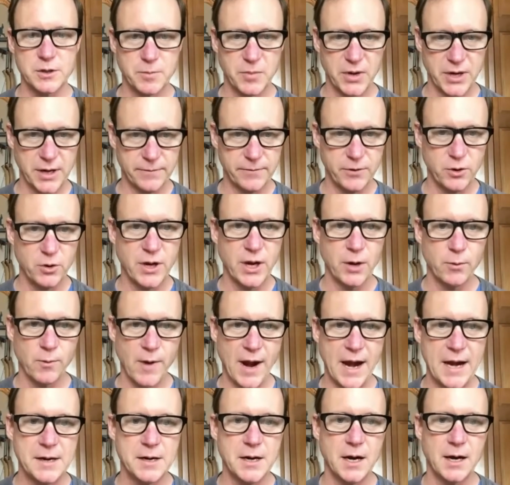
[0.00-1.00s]
But if you get
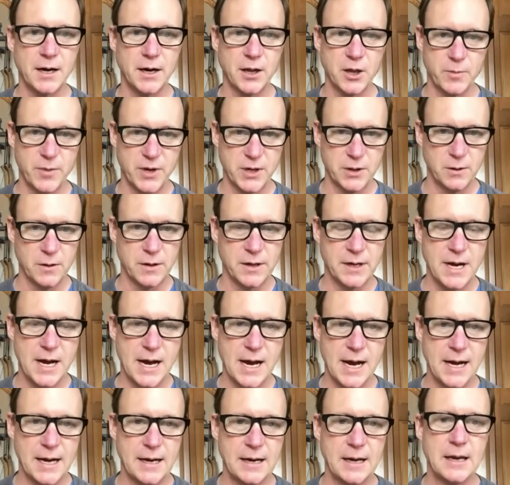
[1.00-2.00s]
rained on in the middle of the
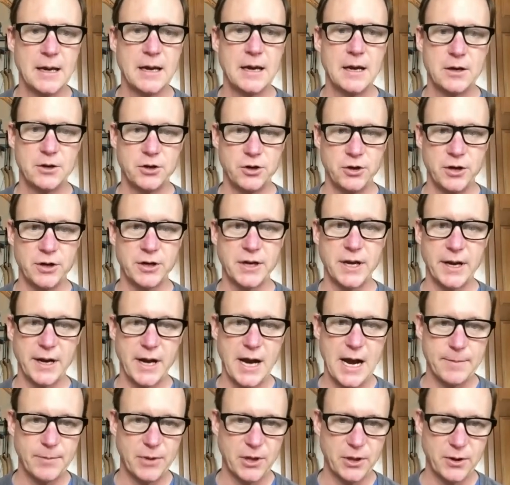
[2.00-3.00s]
night, you can get
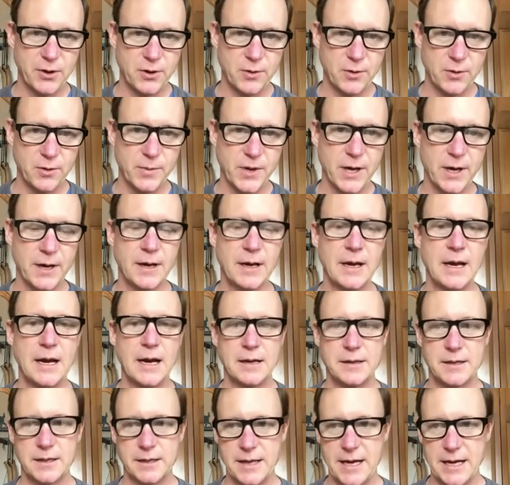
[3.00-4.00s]
hypothermia,
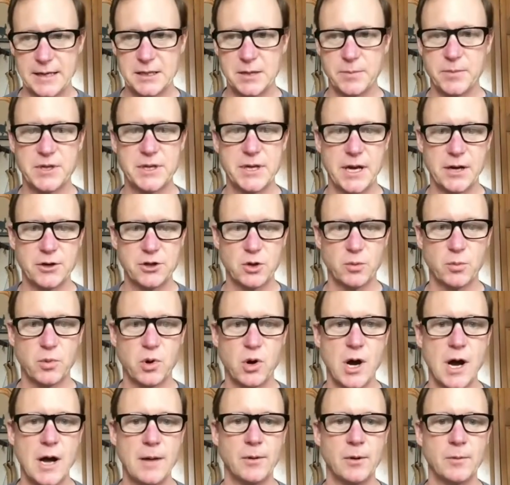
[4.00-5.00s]
then that's a potential
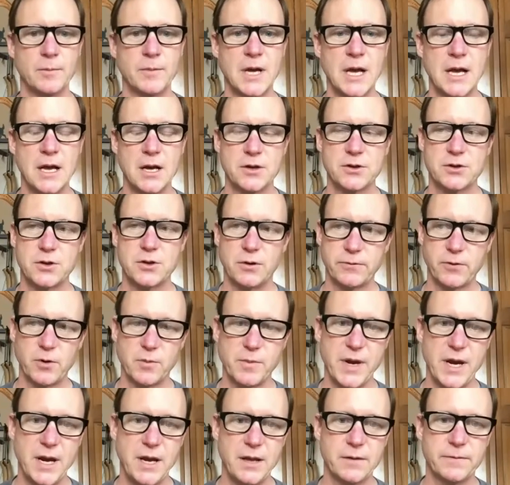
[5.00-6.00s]
problem. So for
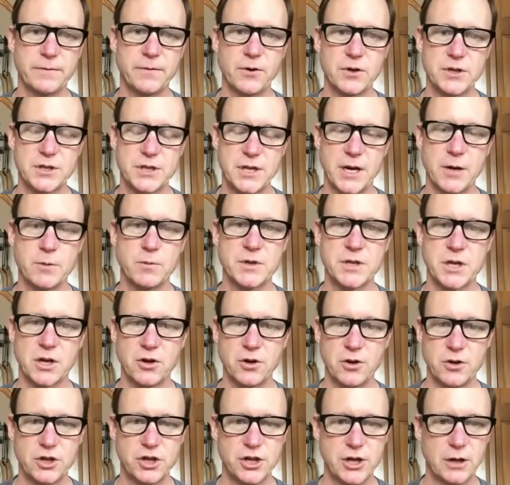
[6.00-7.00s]
me, the first thing was a good
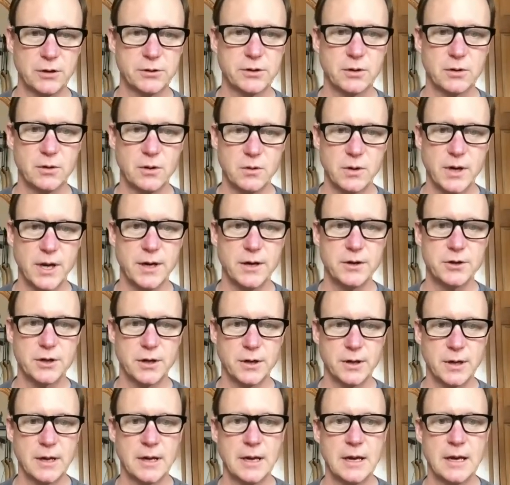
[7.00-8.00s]
shelter location.
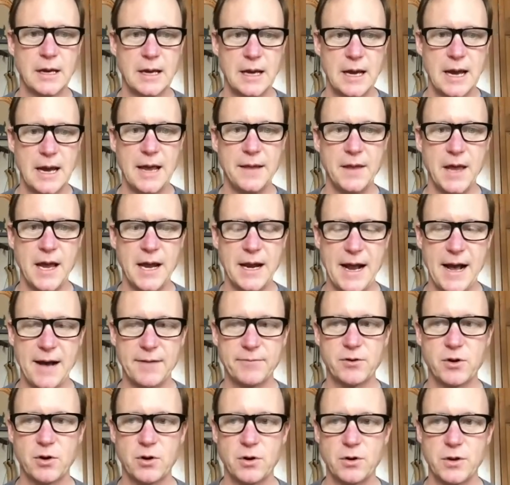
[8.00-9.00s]
And then
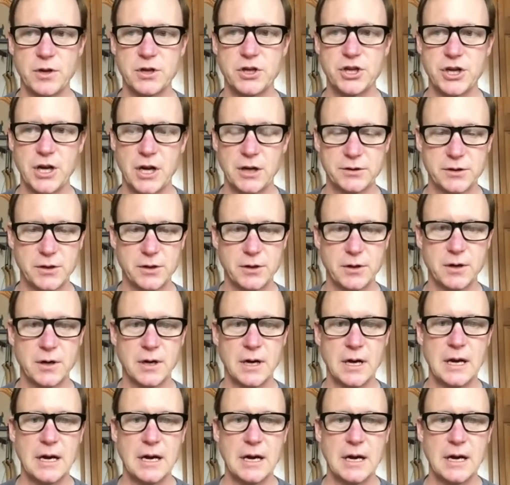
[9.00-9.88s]
after the shelter